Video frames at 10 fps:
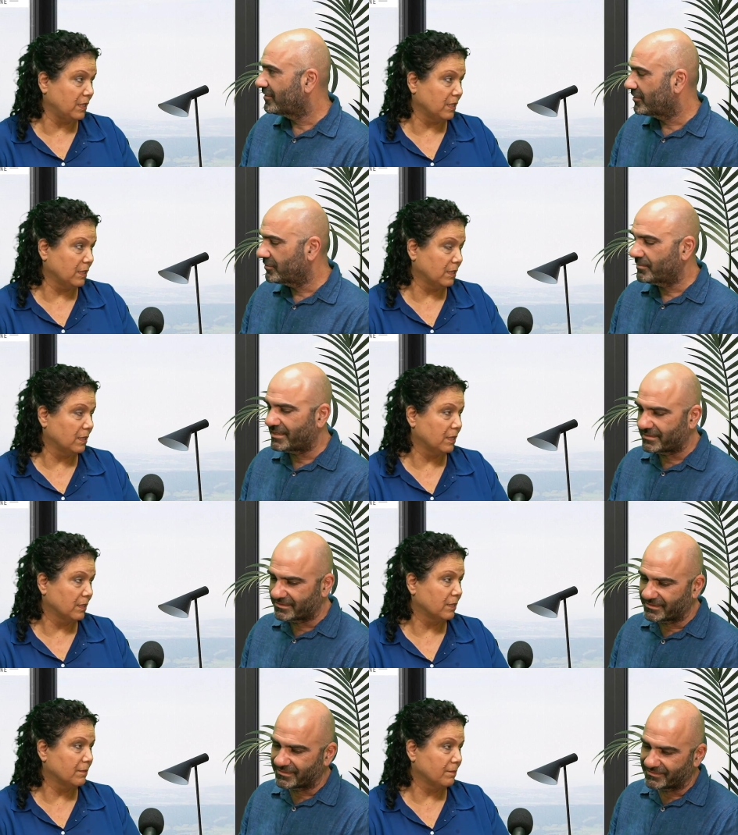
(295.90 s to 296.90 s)
Speaker 1: All
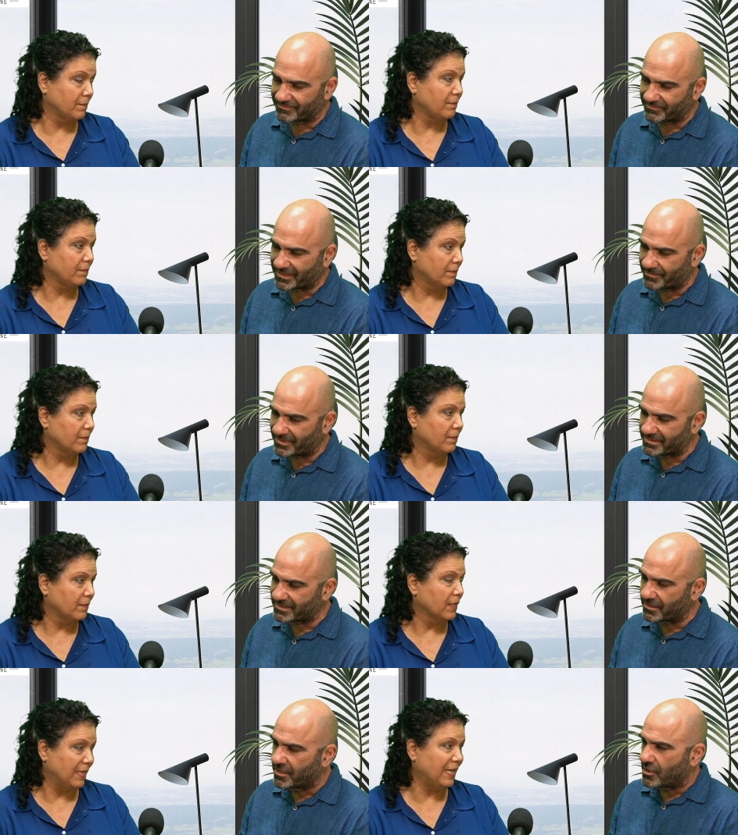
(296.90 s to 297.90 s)
humanity.
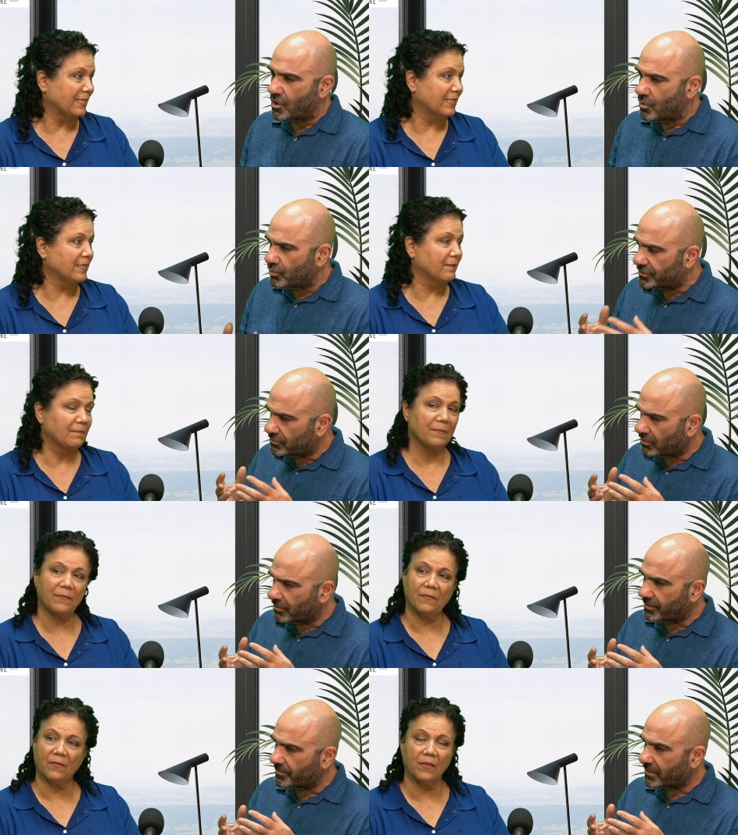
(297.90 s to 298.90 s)
Amazing. Yes. We
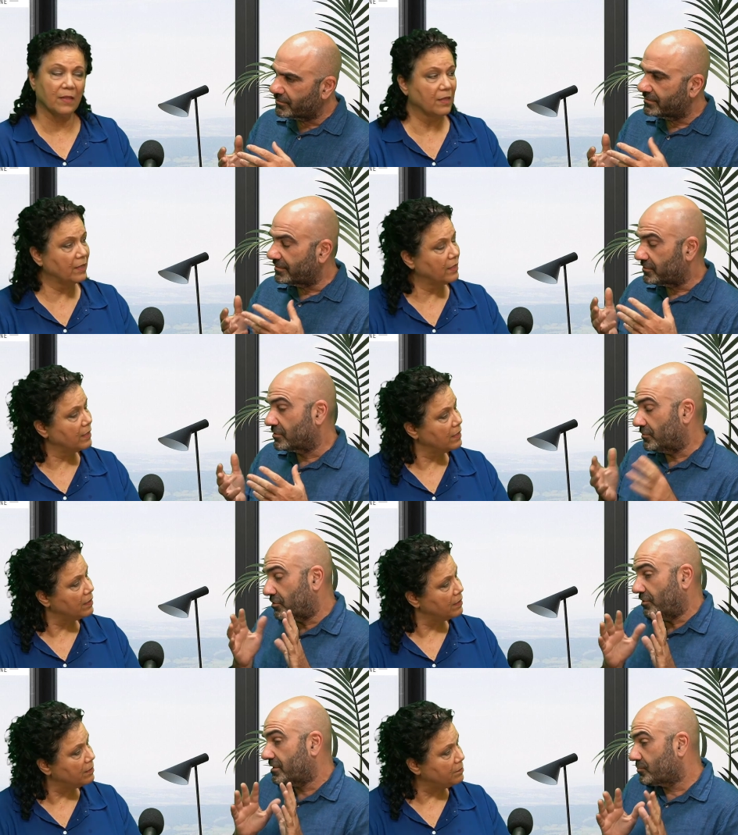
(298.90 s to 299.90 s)
talk about so so
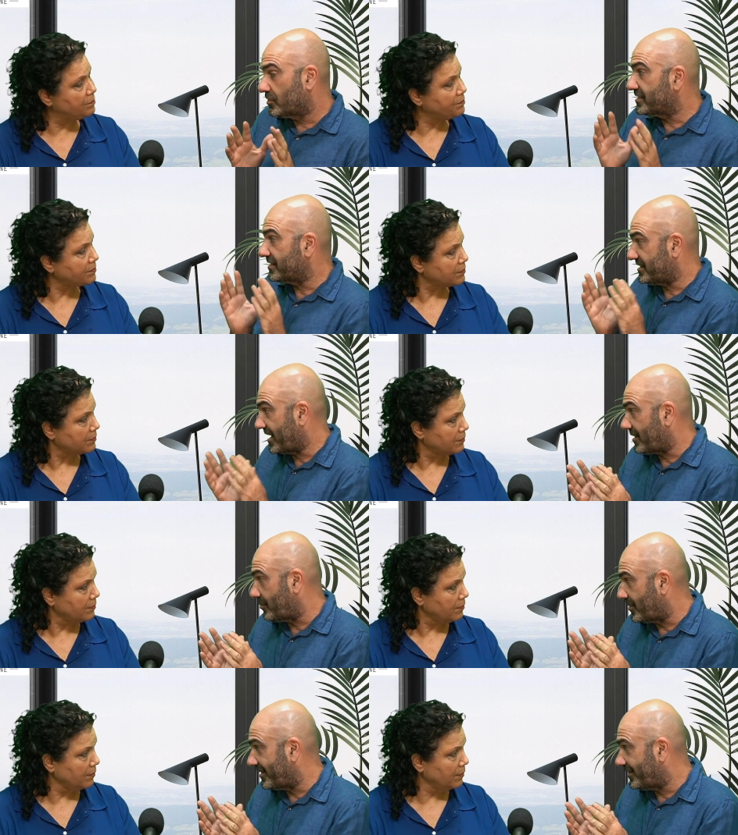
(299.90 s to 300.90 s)
this was the second
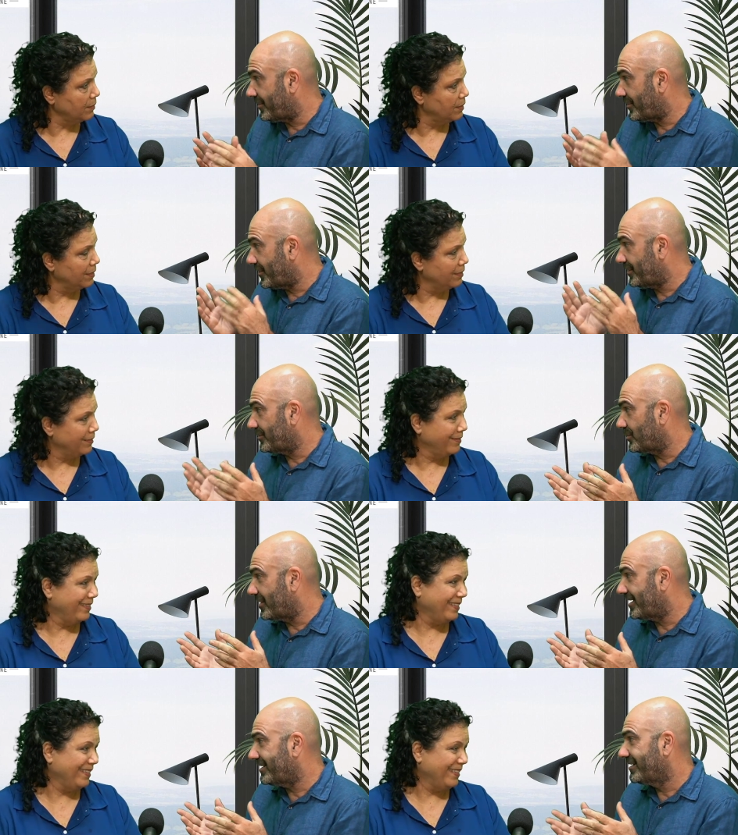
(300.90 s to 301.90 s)
one. The third
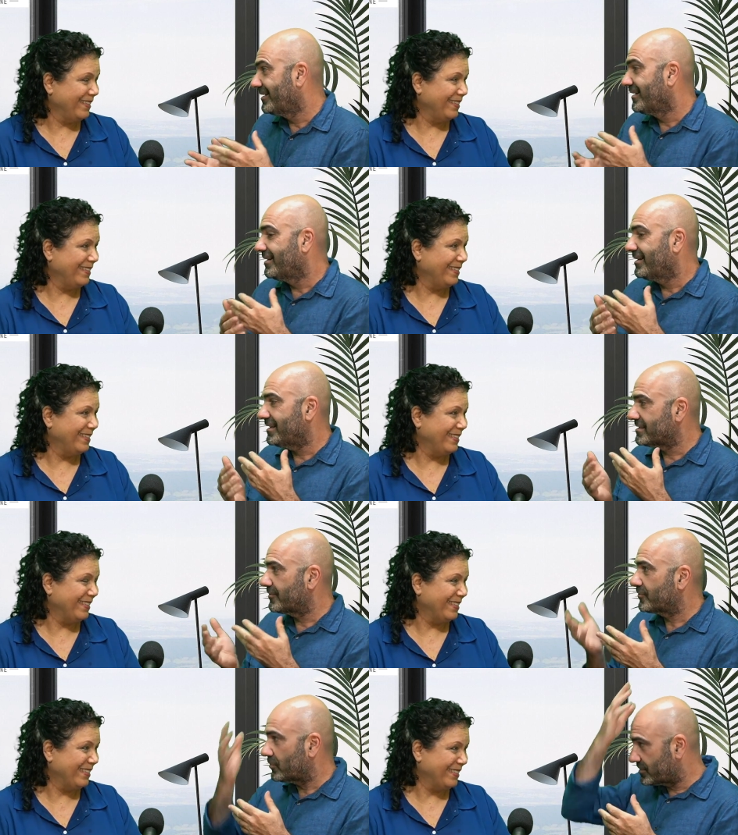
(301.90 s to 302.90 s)
one is
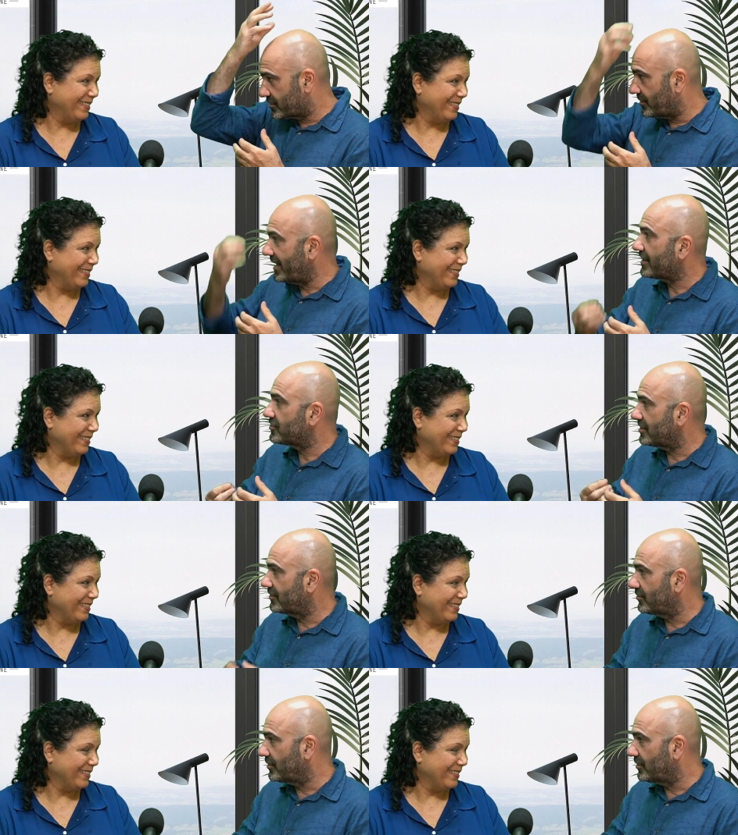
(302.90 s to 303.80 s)
of course connection to the